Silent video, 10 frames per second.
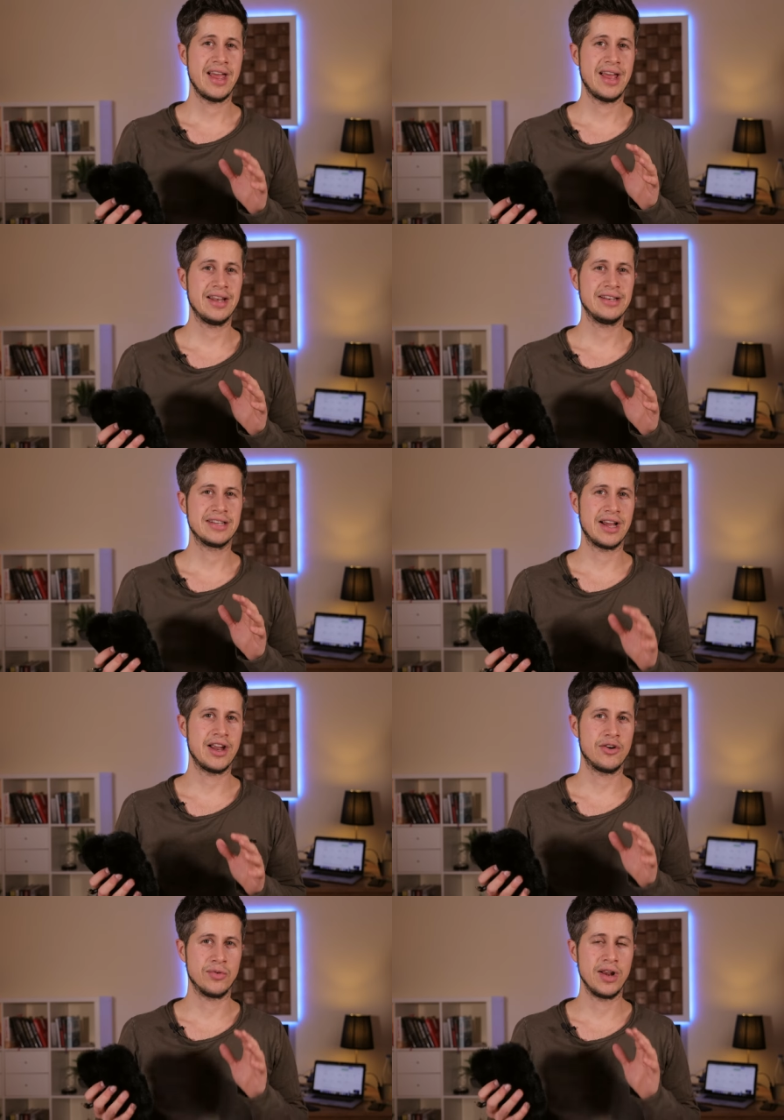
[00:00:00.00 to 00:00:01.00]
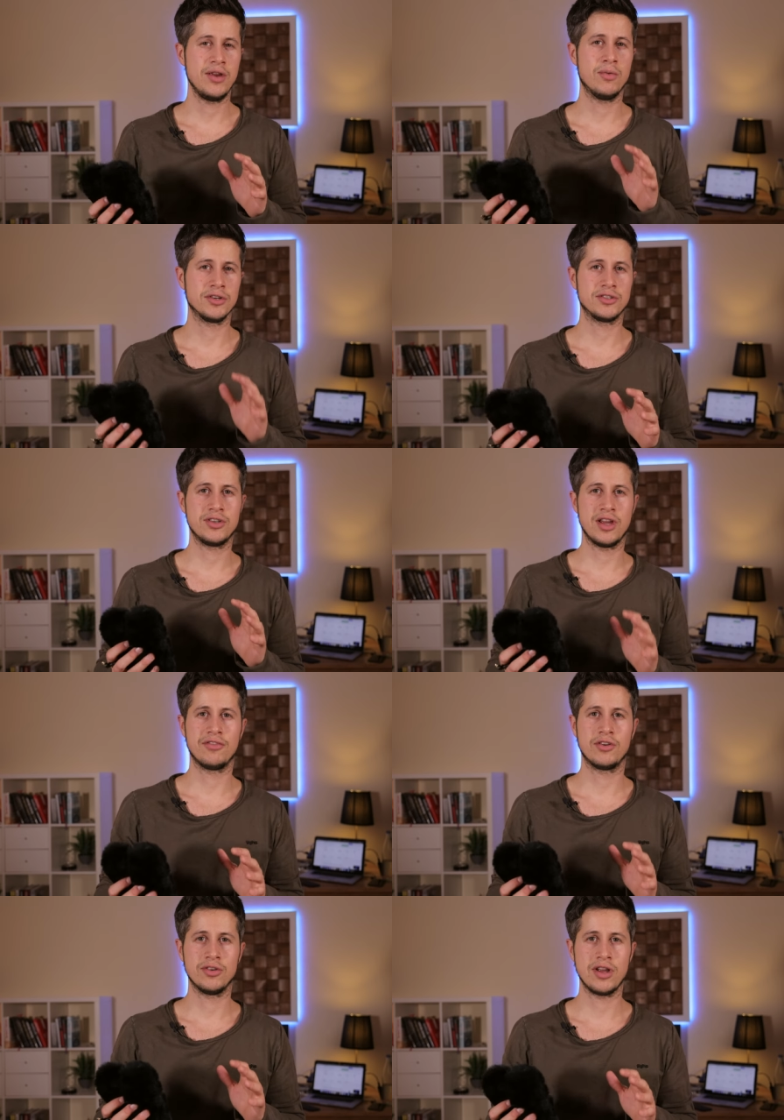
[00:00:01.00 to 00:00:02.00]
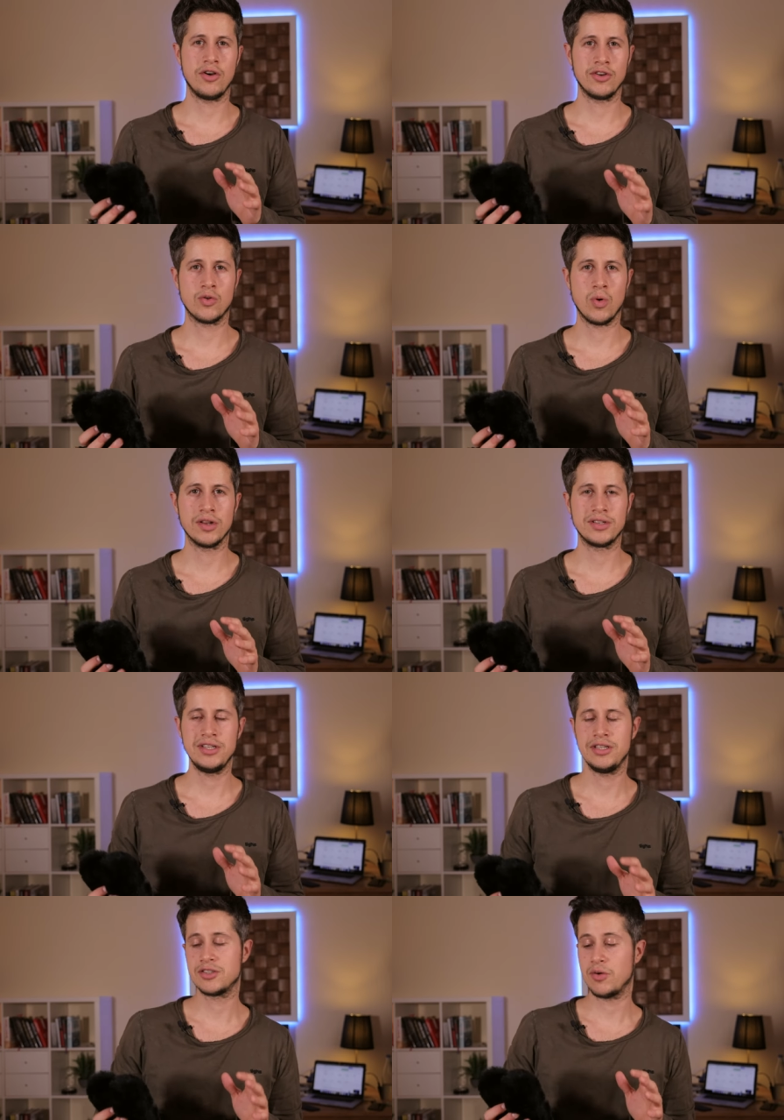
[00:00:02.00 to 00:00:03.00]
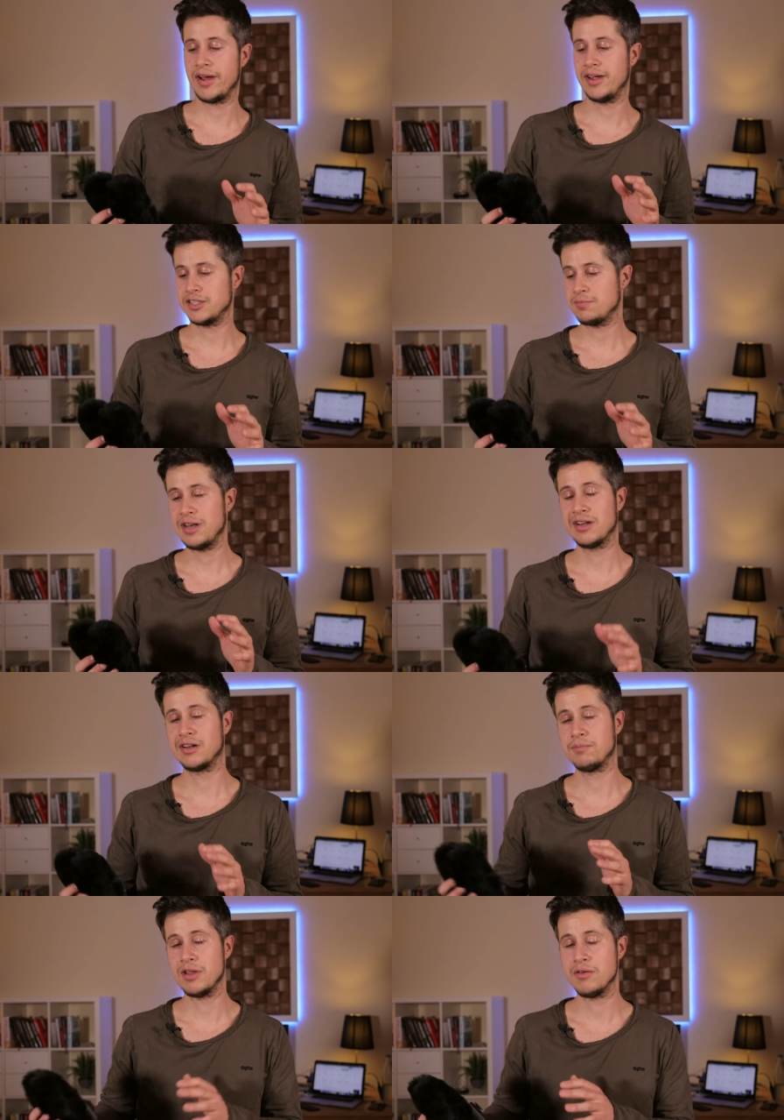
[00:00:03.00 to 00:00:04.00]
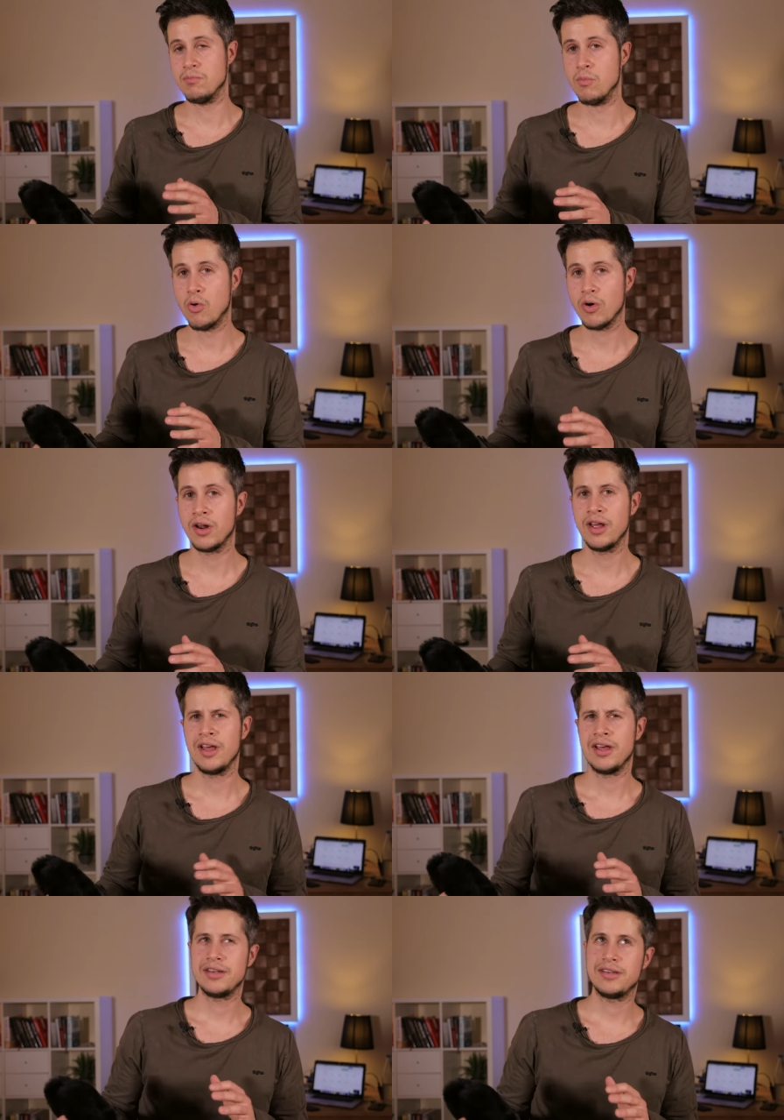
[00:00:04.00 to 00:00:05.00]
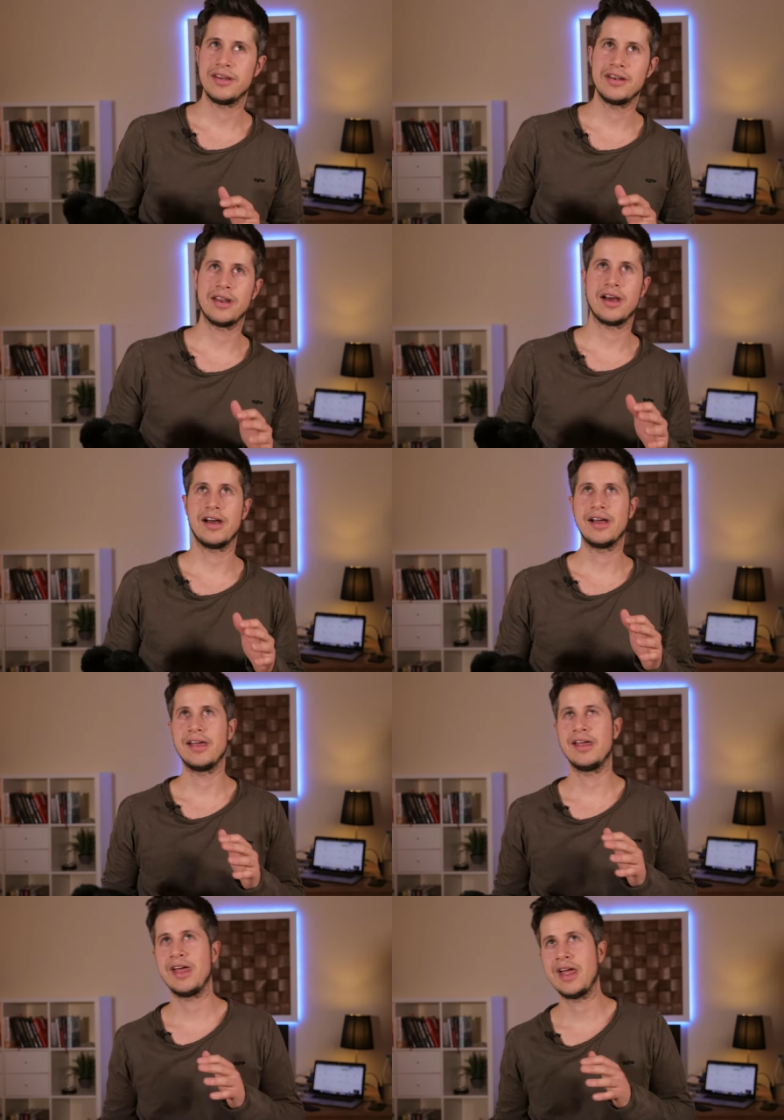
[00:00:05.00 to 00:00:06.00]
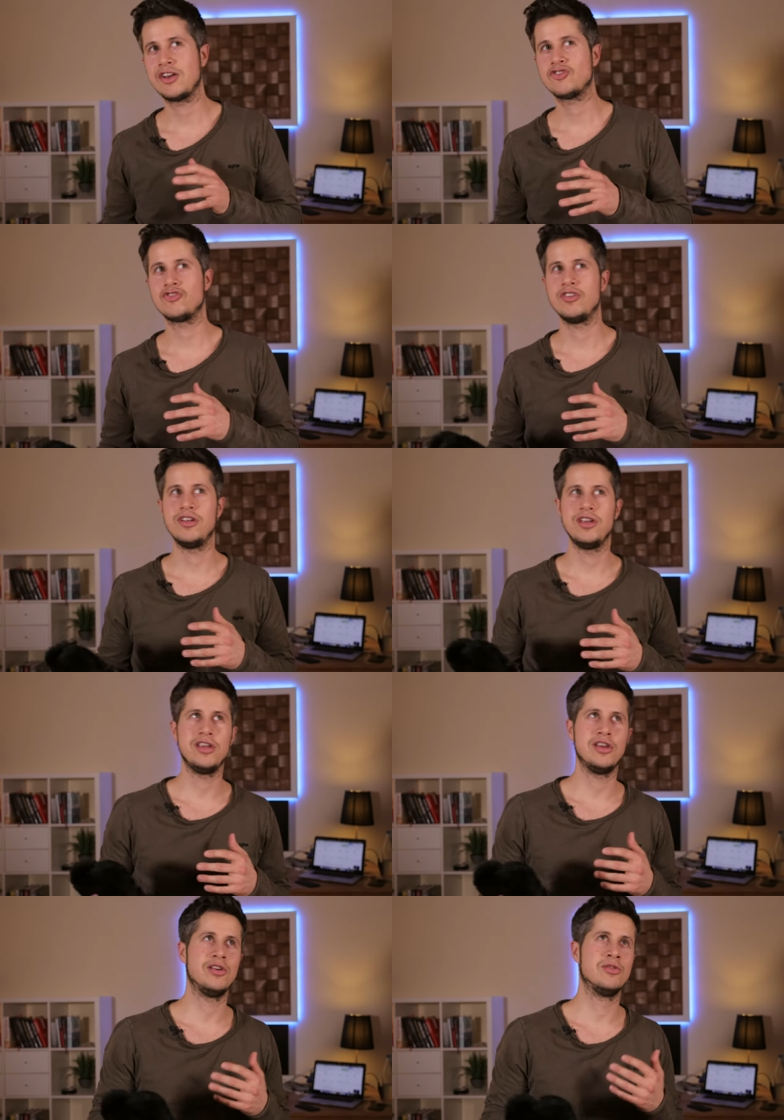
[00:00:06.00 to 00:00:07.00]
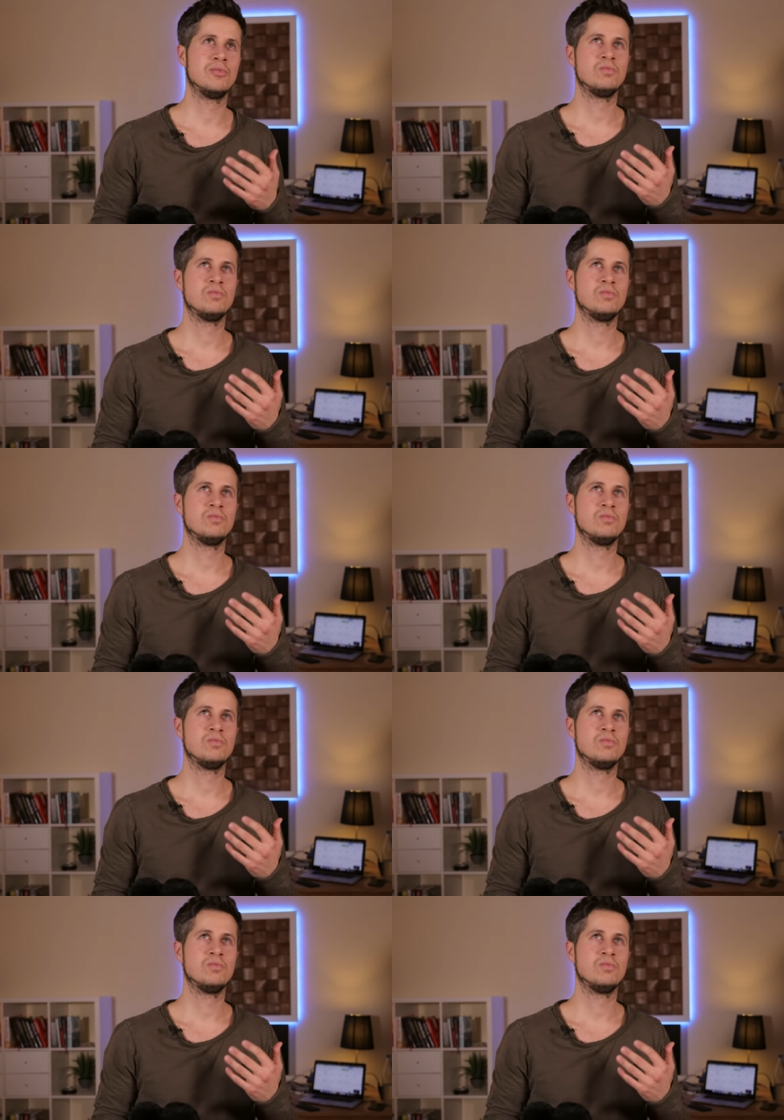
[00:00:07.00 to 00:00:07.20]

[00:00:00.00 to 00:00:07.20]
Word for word: And I really wanted to have a good audio quality, so I spent it a bit more than I actually